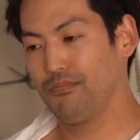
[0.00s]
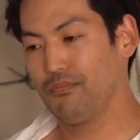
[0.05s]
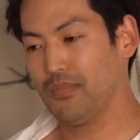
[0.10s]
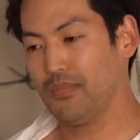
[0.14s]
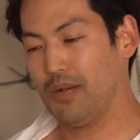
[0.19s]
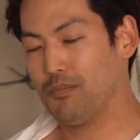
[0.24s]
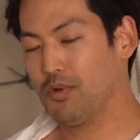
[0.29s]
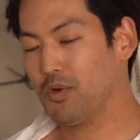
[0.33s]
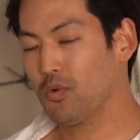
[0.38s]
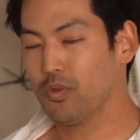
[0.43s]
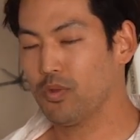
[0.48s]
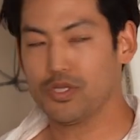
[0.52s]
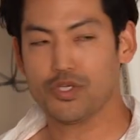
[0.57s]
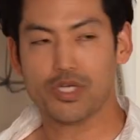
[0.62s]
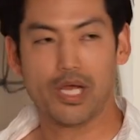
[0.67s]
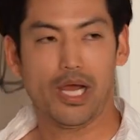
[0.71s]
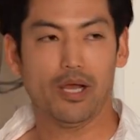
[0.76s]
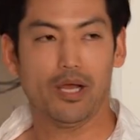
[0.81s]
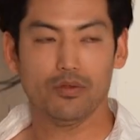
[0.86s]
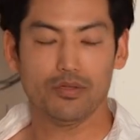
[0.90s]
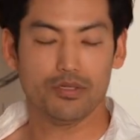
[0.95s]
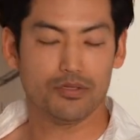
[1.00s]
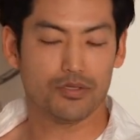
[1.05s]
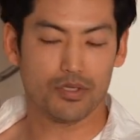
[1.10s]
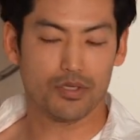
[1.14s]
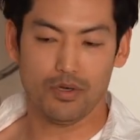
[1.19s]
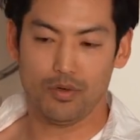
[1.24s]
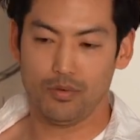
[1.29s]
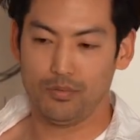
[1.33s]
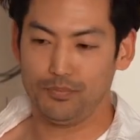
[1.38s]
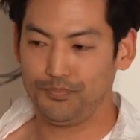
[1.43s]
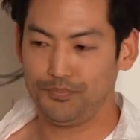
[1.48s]
I'm an only child, and
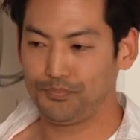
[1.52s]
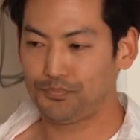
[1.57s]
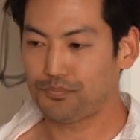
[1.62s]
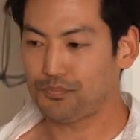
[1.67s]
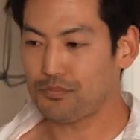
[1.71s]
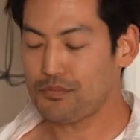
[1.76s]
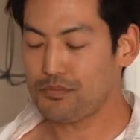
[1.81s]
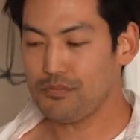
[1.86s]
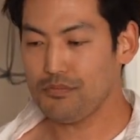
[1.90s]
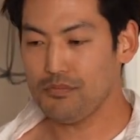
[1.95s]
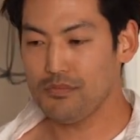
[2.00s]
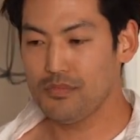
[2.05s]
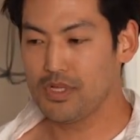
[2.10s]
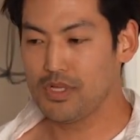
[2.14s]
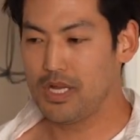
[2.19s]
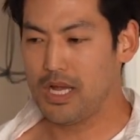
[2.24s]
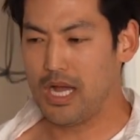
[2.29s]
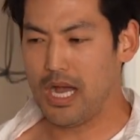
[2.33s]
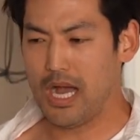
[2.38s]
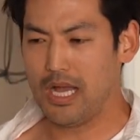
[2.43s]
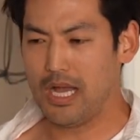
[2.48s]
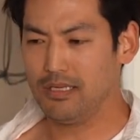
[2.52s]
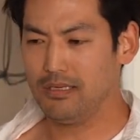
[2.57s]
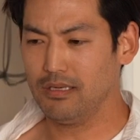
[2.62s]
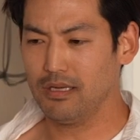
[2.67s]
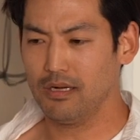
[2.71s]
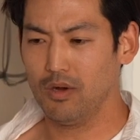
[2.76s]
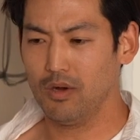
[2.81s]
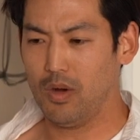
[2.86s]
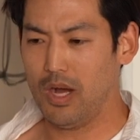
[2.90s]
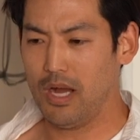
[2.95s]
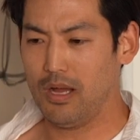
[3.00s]
so you
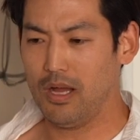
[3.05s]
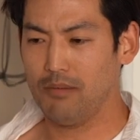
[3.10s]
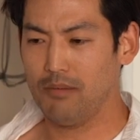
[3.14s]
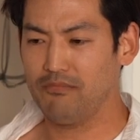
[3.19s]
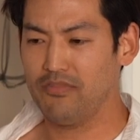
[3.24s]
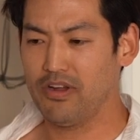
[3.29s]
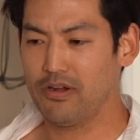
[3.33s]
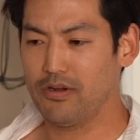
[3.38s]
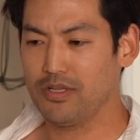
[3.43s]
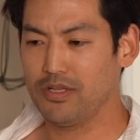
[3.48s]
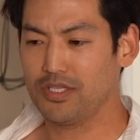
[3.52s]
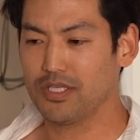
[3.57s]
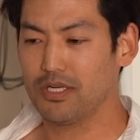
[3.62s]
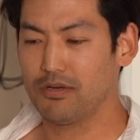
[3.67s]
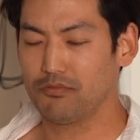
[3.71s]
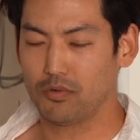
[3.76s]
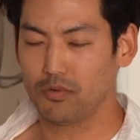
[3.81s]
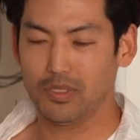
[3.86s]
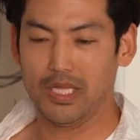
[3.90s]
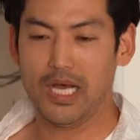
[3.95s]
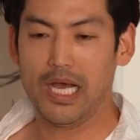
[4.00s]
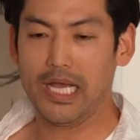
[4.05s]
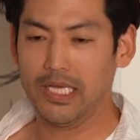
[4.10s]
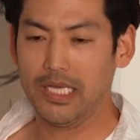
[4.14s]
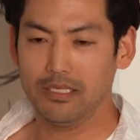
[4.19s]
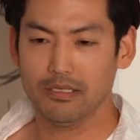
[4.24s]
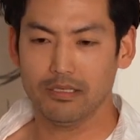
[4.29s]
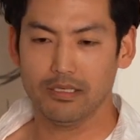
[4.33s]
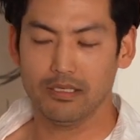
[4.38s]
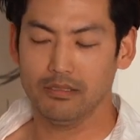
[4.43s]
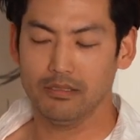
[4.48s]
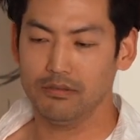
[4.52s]
know, I'm very self-reliant
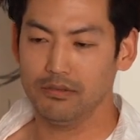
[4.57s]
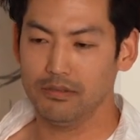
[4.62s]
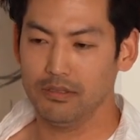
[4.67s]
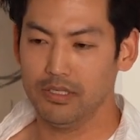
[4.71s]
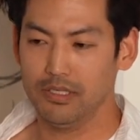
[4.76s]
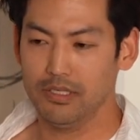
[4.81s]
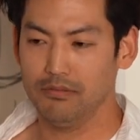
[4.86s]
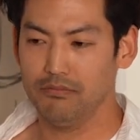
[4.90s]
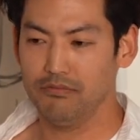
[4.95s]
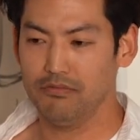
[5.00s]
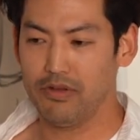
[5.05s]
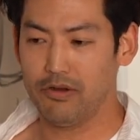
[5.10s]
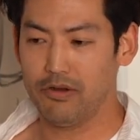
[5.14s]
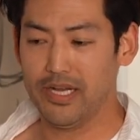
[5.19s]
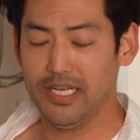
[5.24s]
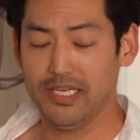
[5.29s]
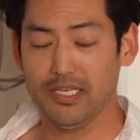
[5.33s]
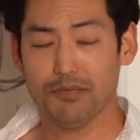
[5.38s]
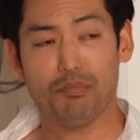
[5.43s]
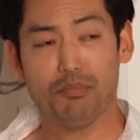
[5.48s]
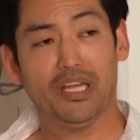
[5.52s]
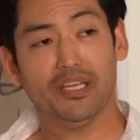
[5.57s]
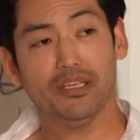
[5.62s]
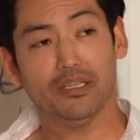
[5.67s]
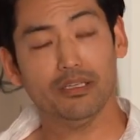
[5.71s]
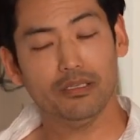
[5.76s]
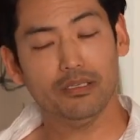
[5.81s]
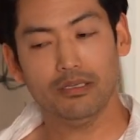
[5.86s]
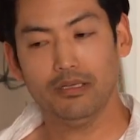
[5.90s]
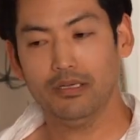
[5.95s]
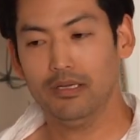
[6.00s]
and very independent.